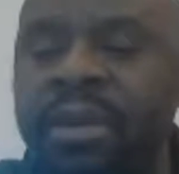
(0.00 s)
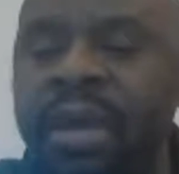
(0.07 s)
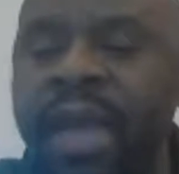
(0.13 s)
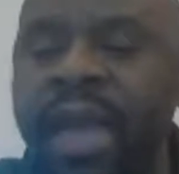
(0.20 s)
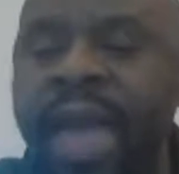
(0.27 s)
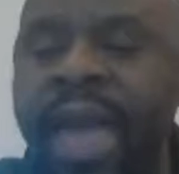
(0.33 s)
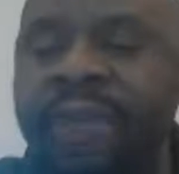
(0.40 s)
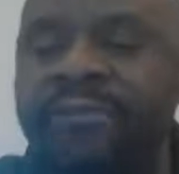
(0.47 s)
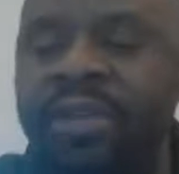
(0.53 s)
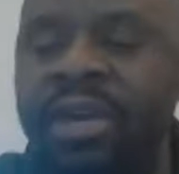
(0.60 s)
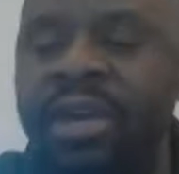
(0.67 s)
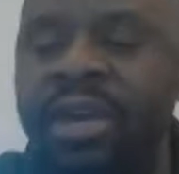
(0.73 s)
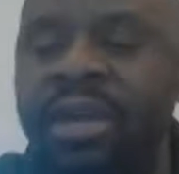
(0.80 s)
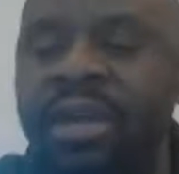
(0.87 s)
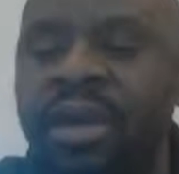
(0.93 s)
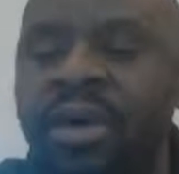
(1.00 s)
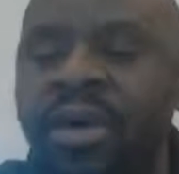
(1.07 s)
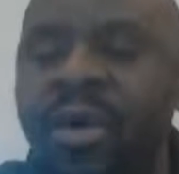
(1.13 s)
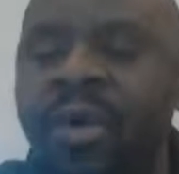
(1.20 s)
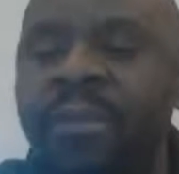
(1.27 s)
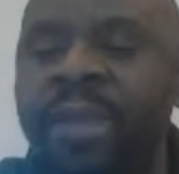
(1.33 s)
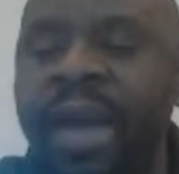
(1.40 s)
advocate
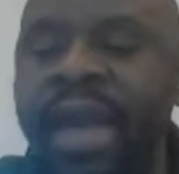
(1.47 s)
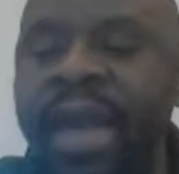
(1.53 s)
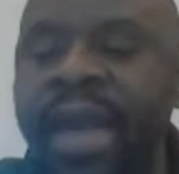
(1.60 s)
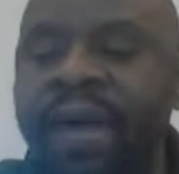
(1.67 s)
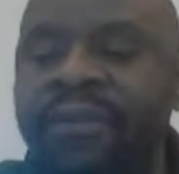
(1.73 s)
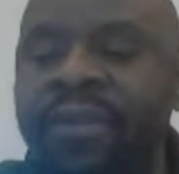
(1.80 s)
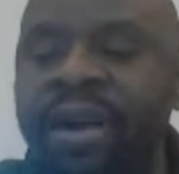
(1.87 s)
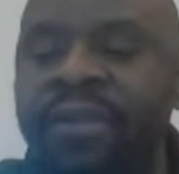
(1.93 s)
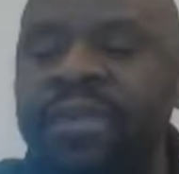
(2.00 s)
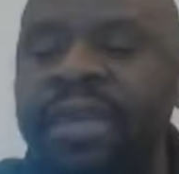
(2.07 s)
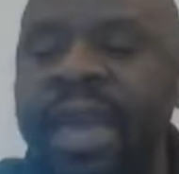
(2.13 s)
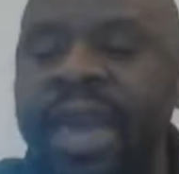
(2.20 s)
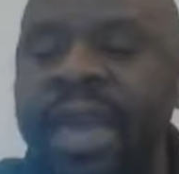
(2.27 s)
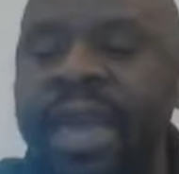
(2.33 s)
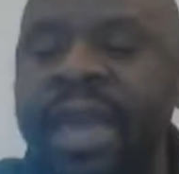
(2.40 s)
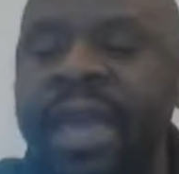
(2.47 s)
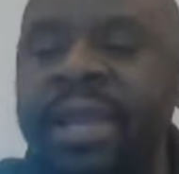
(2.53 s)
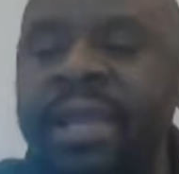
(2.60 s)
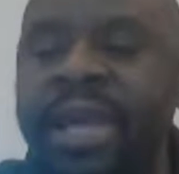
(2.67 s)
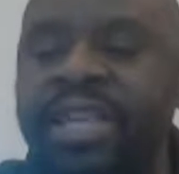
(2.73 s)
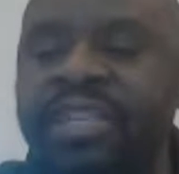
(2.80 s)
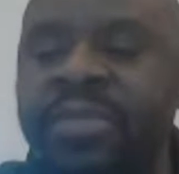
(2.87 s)
on behalf of gay and
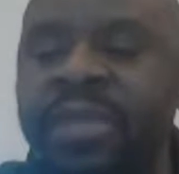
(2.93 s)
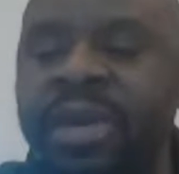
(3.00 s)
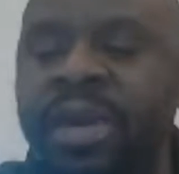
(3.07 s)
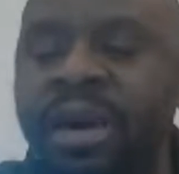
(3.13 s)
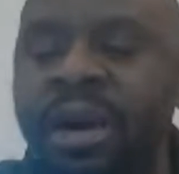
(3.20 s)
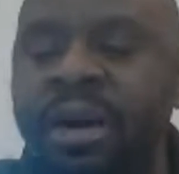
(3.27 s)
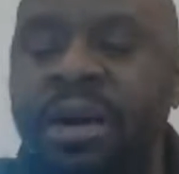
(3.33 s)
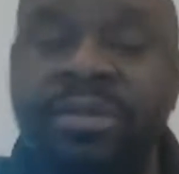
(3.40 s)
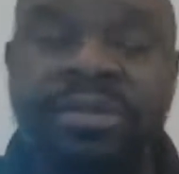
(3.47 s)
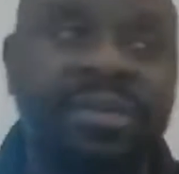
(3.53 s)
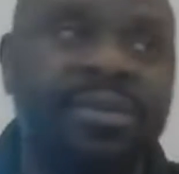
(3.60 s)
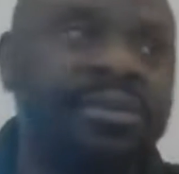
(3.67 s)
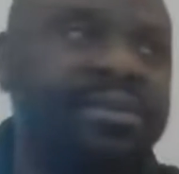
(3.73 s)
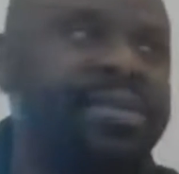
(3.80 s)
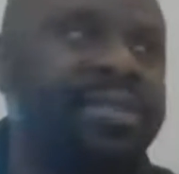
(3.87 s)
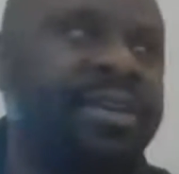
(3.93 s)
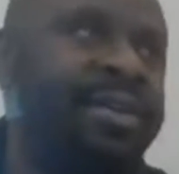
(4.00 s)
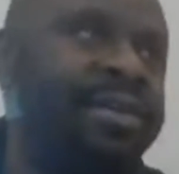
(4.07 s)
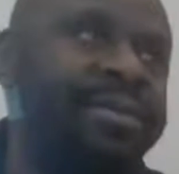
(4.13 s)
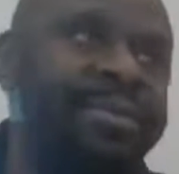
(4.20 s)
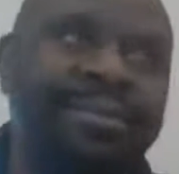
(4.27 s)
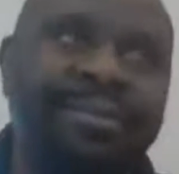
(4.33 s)
lesbian causes. See,
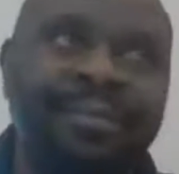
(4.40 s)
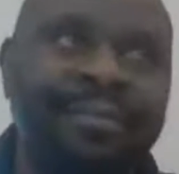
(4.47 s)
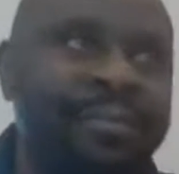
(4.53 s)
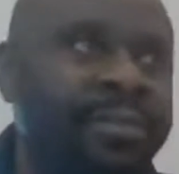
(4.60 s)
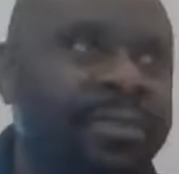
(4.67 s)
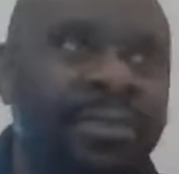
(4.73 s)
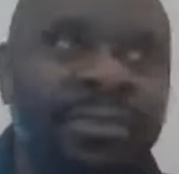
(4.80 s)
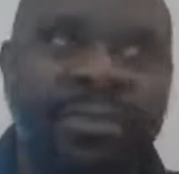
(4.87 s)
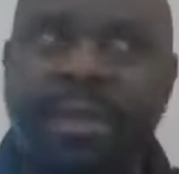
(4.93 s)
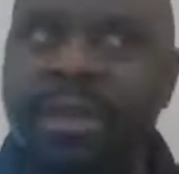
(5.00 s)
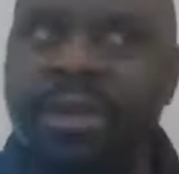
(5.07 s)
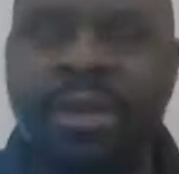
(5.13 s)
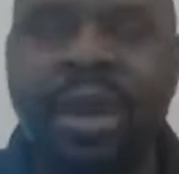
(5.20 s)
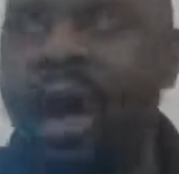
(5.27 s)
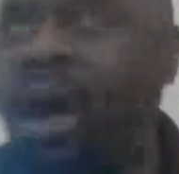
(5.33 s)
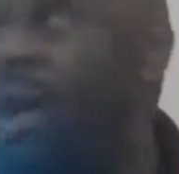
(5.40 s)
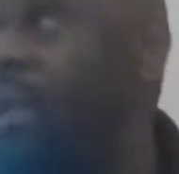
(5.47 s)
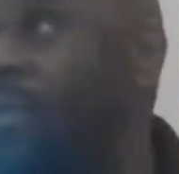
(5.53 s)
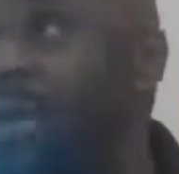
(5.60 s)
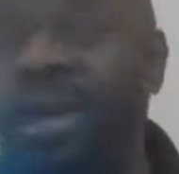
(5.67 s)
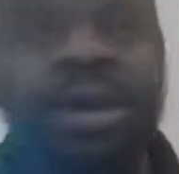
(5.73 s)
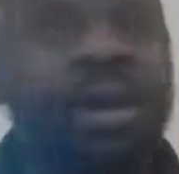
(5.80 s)

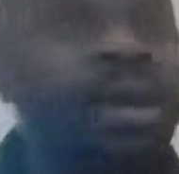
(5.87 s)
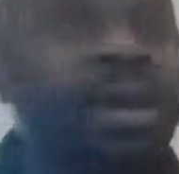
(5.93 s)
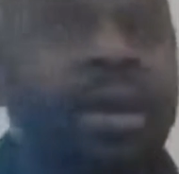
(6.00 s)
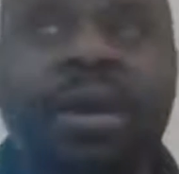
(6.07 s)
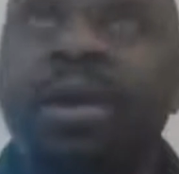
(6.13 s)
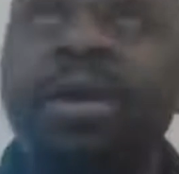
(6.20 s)
y'all, we